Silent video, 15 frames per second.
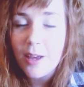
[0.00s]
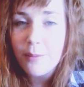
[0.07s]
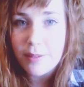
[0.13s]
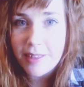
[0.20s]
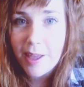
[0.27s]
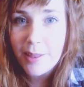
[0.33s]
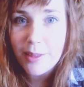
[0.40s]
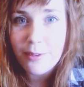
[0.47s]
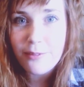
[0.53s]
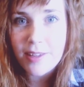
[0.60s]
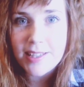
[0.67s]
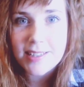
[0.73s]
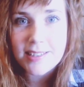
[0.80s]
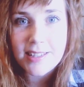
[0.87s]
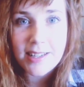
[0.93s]
without their
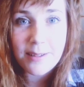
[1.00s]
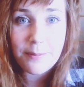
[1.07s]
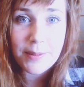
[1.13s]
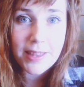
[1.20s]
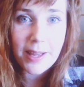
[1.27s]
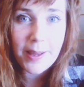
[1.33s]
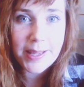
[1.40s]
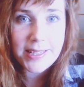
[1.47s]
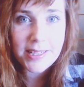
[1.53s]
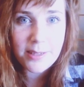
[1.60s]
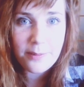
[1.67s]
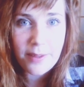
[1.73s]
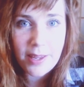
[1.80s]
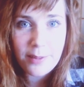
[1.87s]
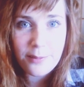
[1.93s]
faces in it and without
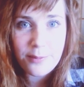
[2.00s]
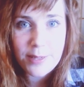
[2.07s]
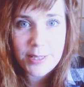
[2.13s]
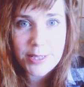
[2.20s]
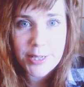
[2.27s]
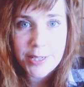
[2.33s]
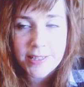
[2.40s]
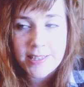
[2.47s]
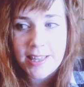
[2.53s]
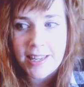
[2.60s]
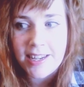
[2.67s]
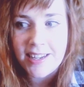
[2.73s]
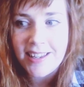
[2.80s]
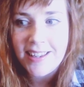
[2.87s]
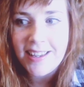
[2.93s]
identifying features,
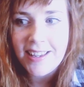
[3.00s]
then